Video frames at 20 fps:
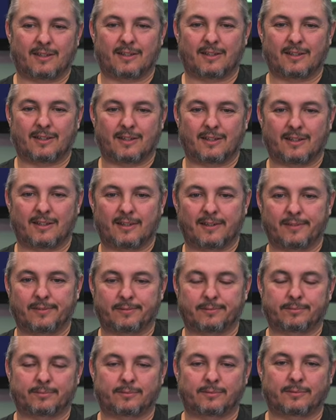
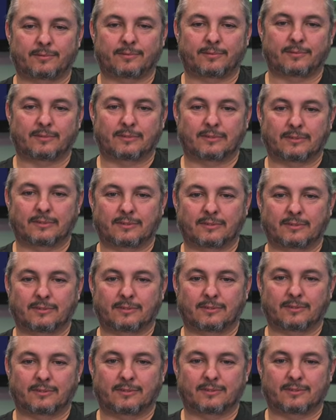
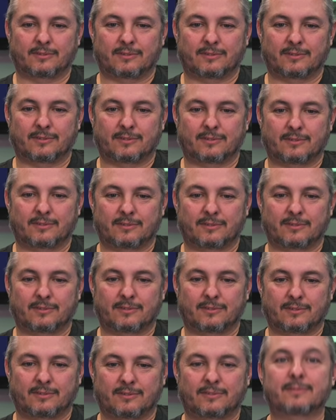
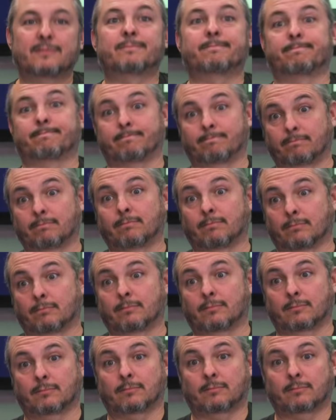
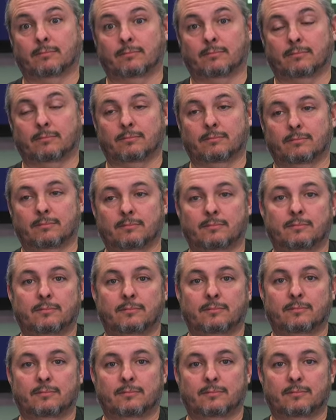
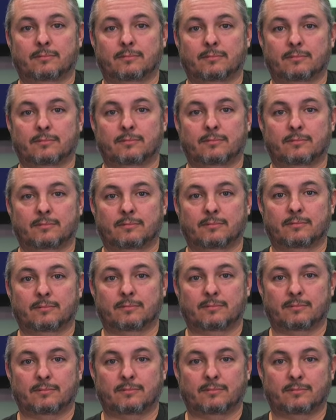
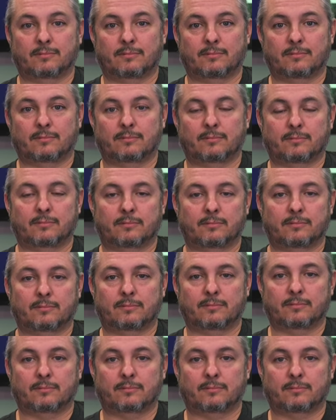This person isn't speaking.